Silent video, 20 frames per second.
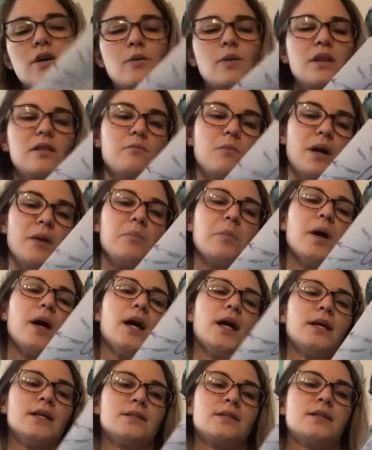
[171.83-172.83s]
with my
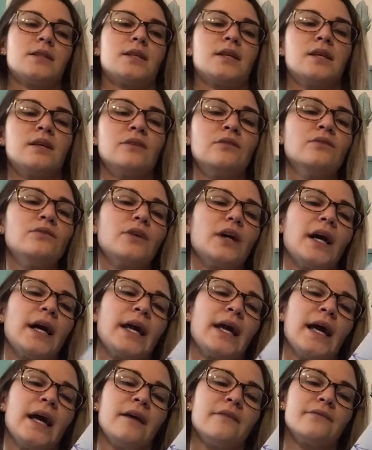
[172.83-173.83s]
positive, I
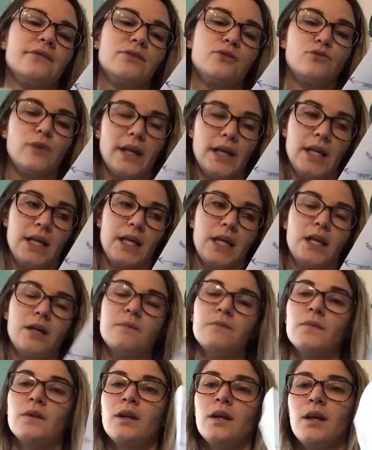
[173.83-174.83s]
have serenity.
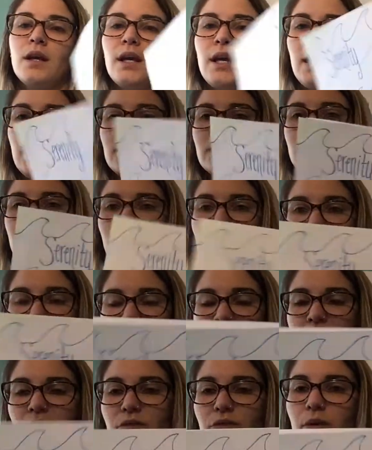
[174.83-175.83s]
And
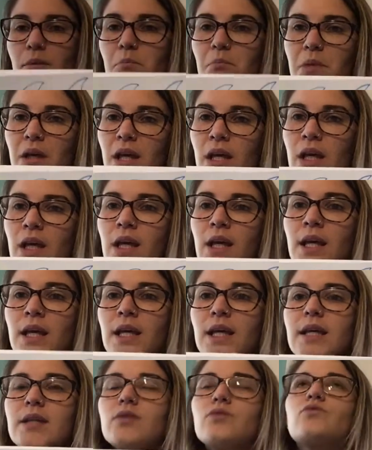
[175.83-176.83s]
serenity for me
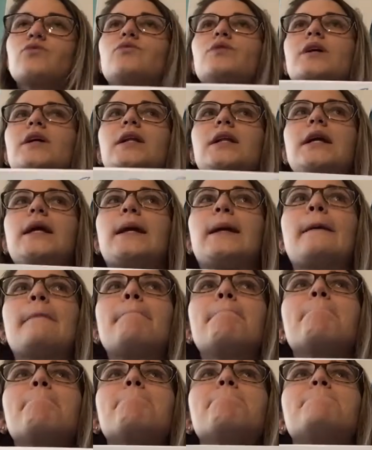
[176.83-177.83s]
is really
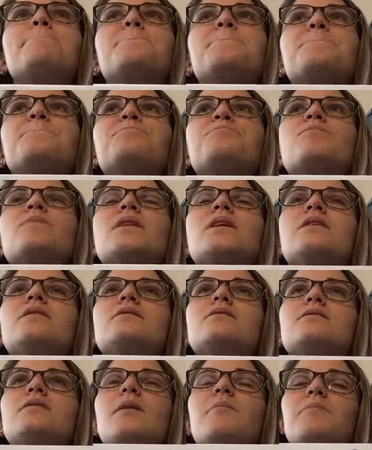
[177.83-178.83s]

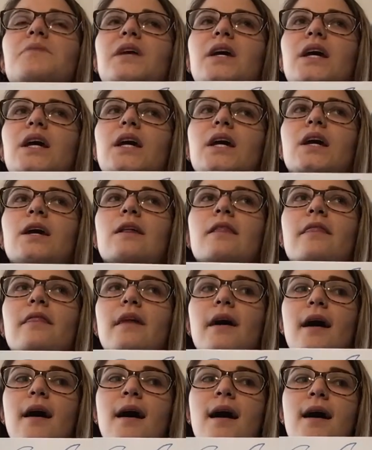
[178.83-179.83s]
something
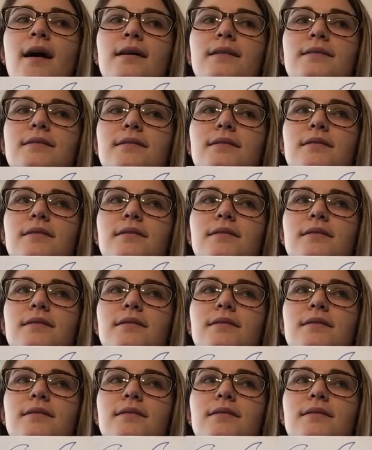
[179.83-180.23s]
that